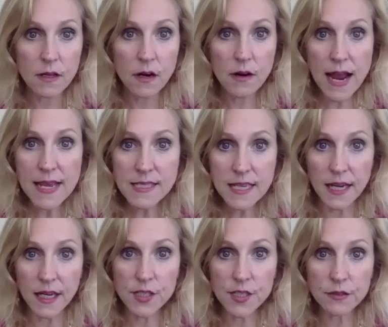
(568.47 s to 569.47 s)
our ass
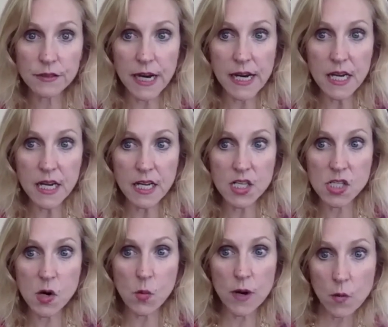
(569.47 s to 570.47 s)
kicked, right? And
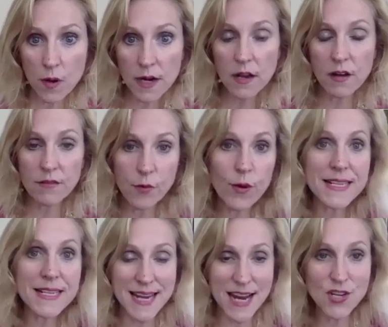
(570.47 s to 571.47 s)
so we want to
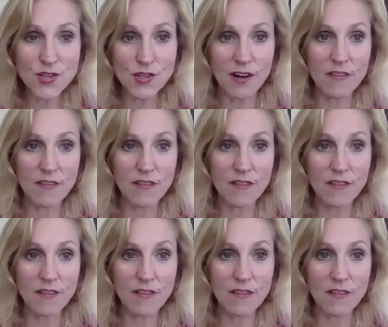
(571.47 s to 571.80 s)
avoid danger.